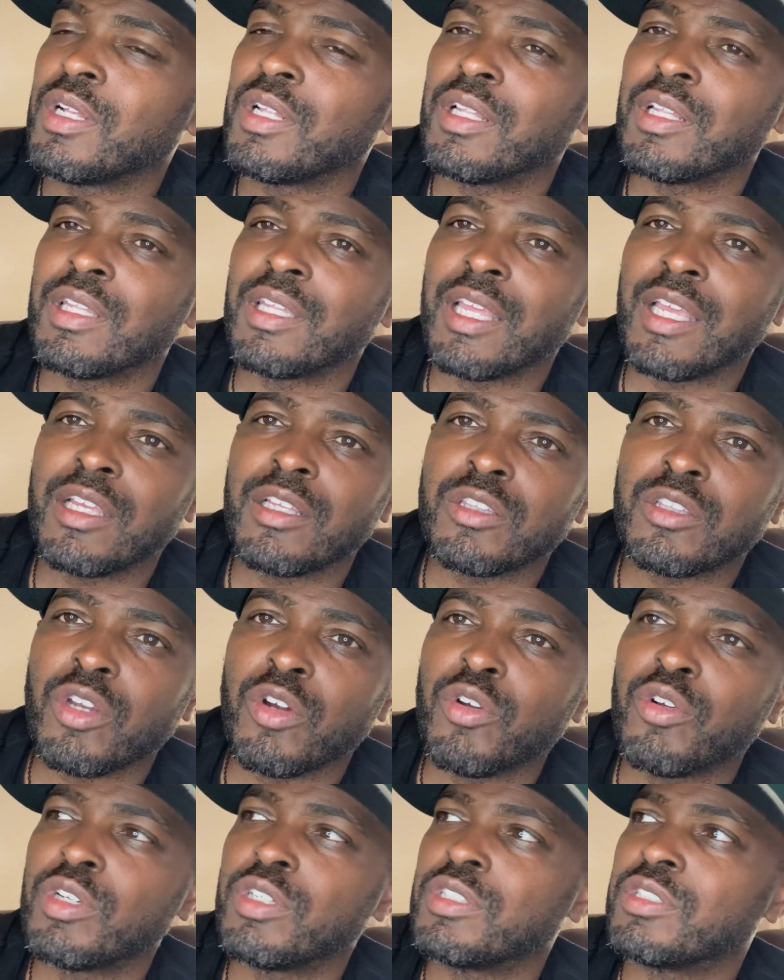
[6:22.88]
late
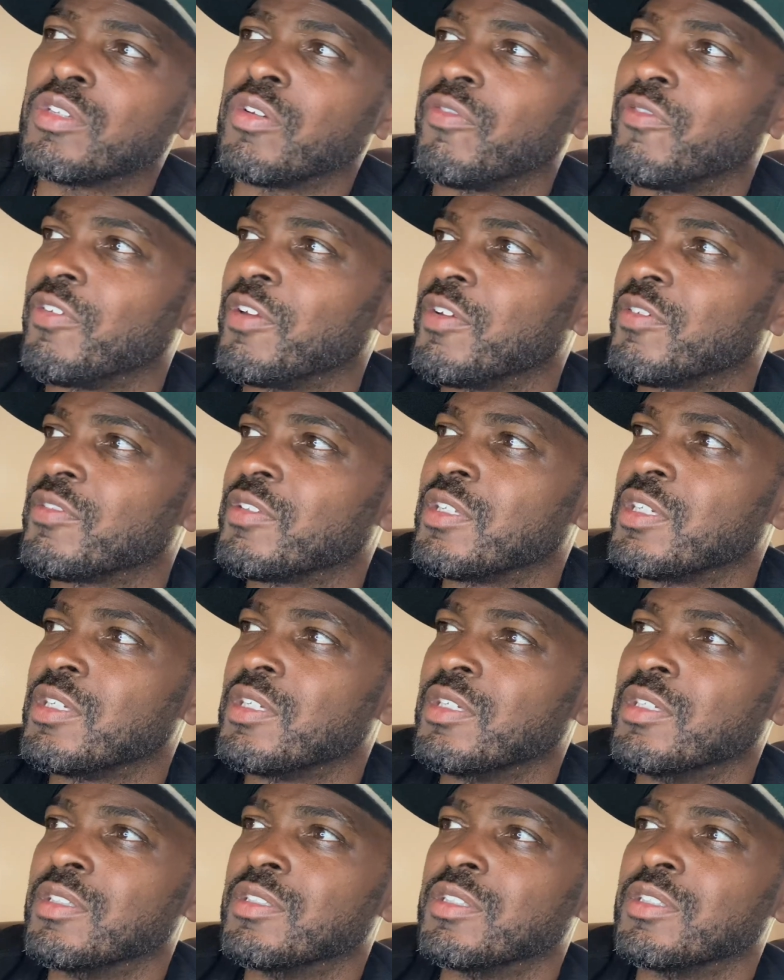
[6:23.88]
30s to
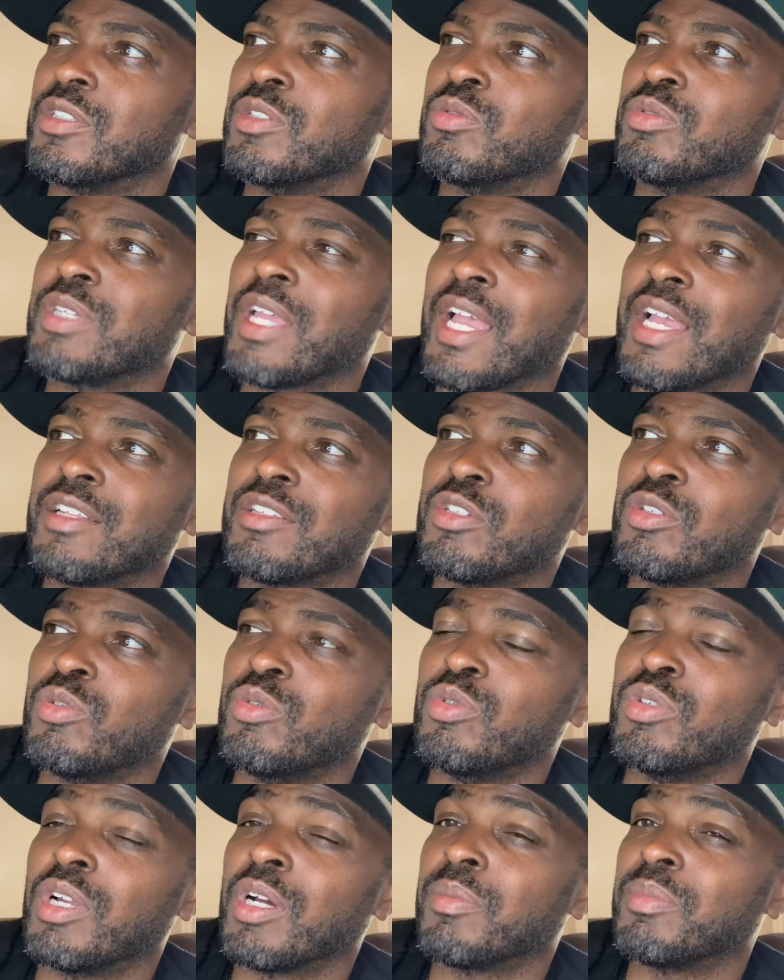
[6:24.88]
50s and you
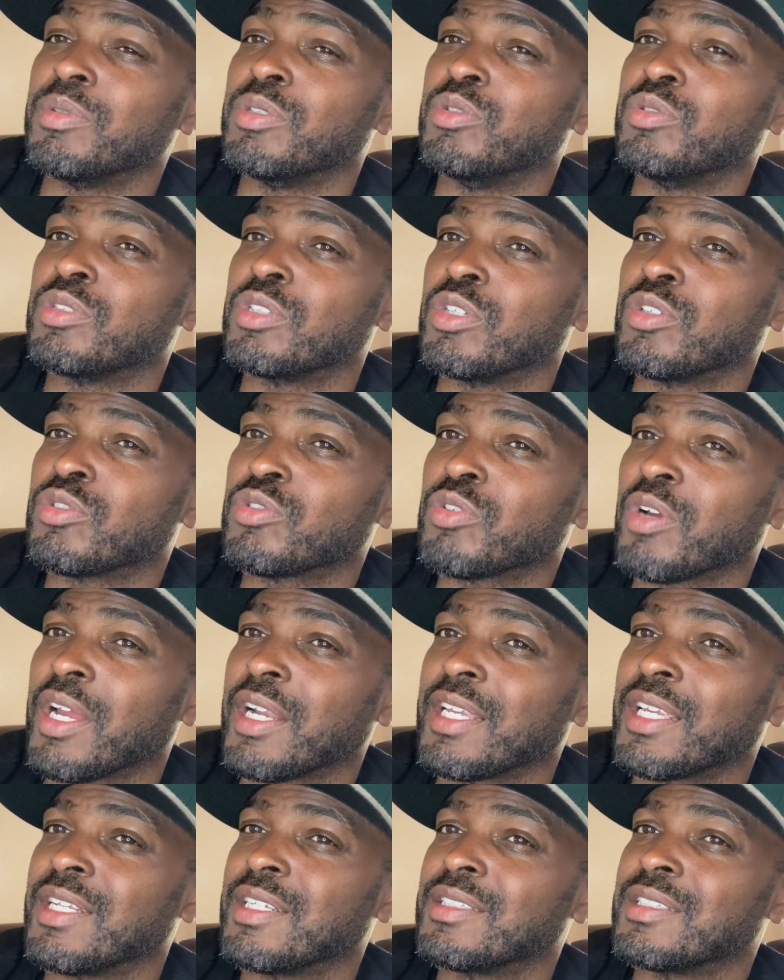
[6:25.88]
tattooed up and you still trying
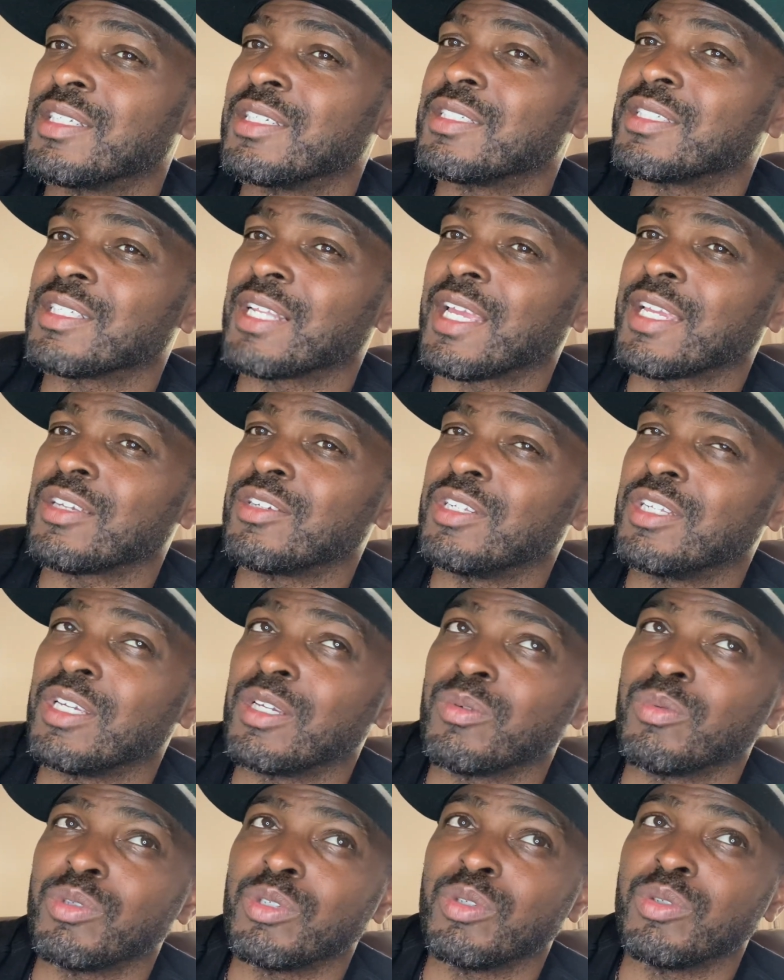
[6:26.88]
to get attention like you
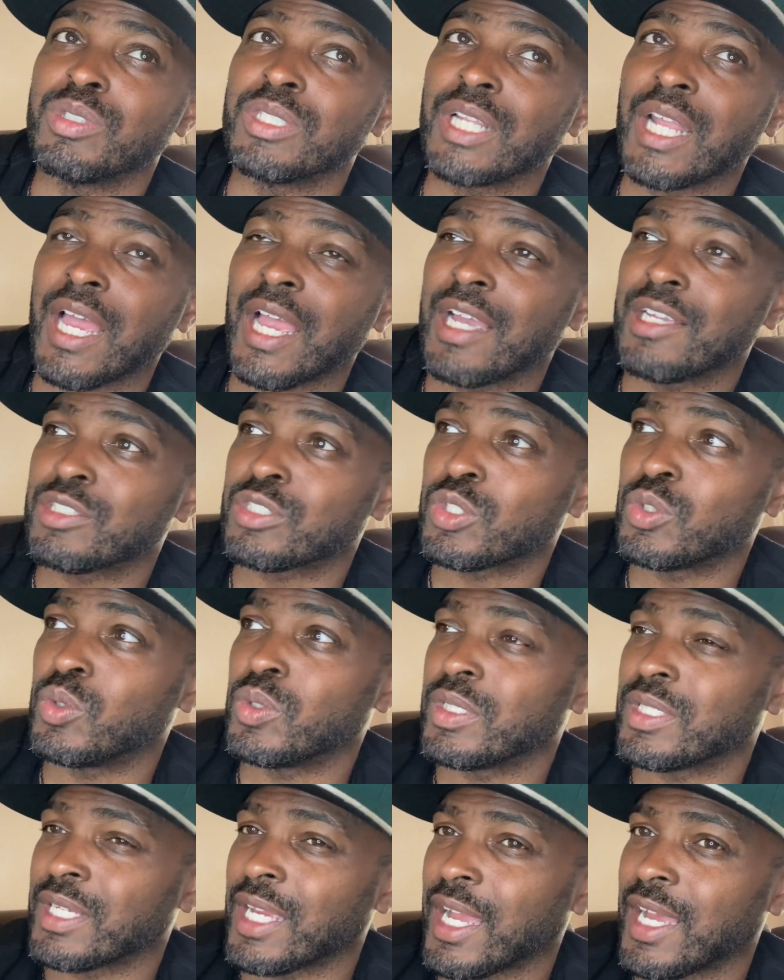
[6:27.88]
did when you was in high
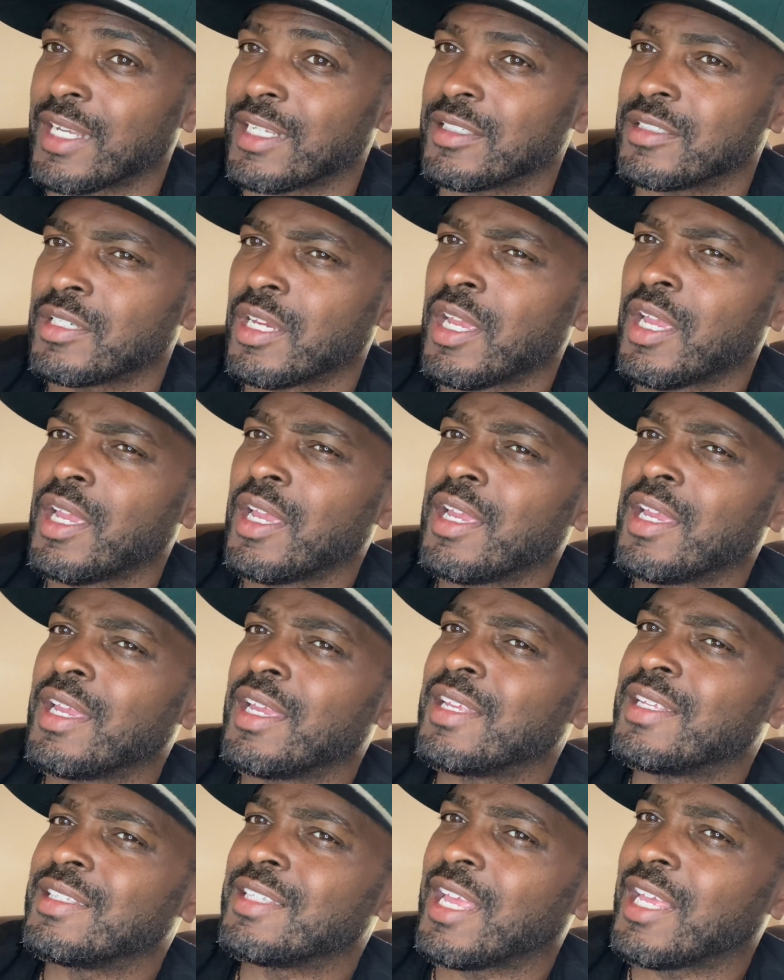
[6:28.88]
school and college.
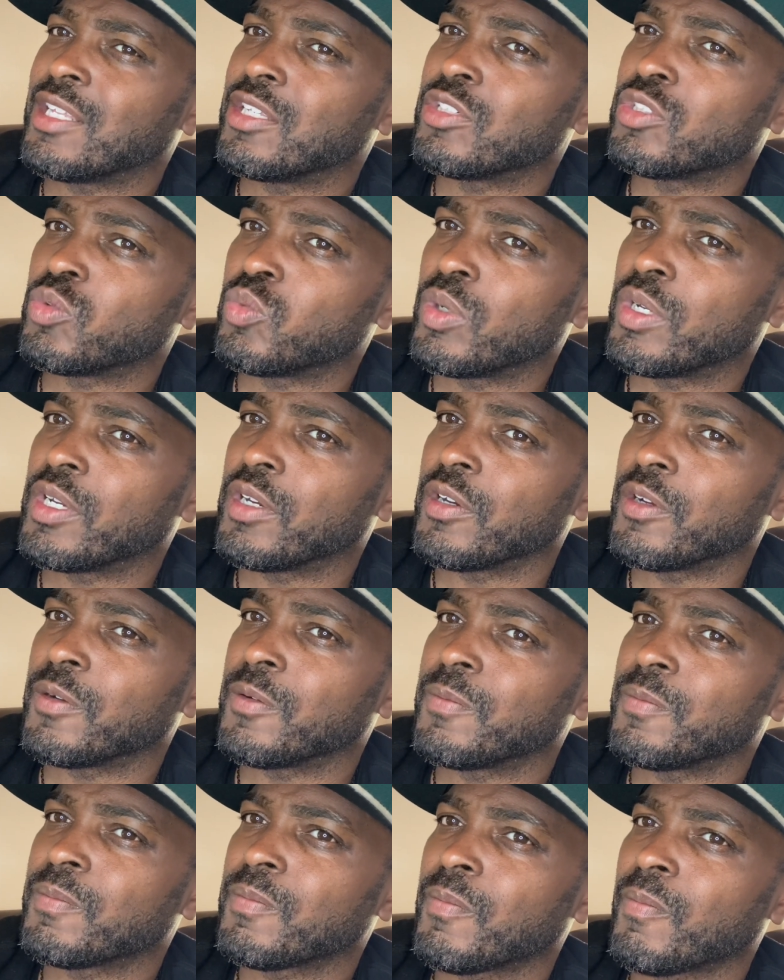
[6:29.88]
That looks weird,
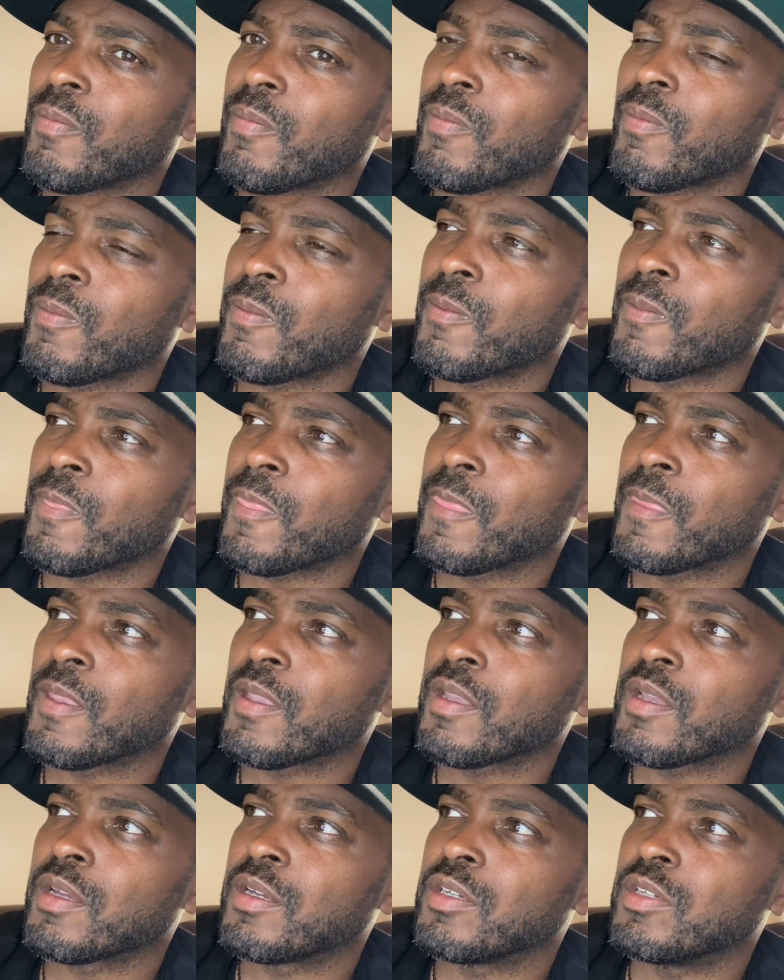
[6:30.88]

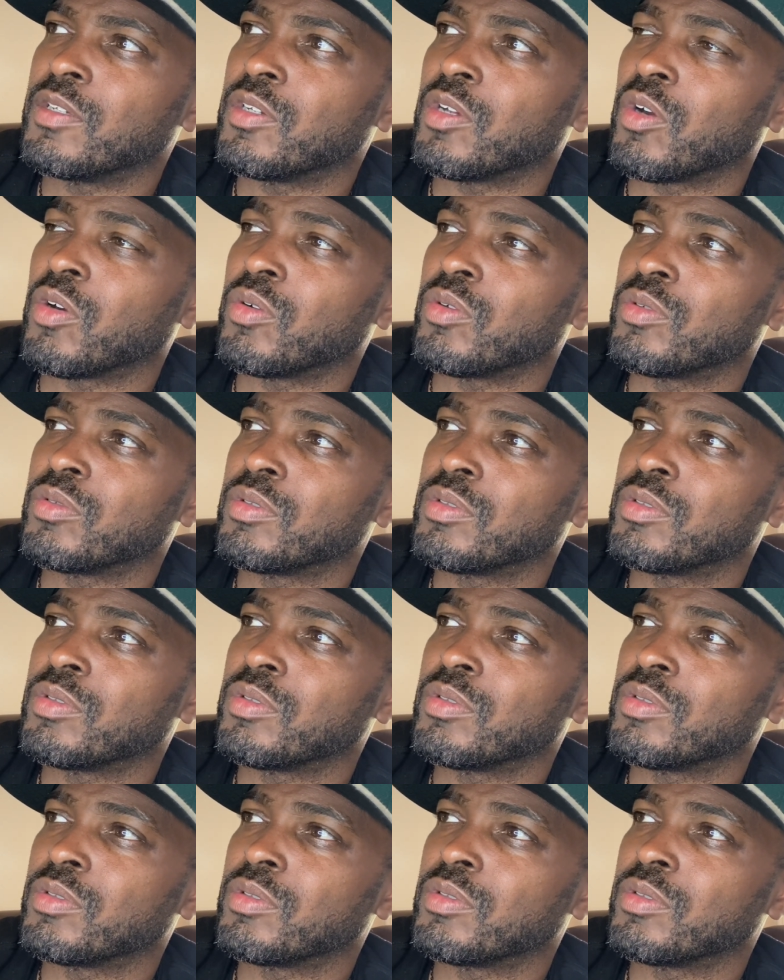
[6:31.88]
you know.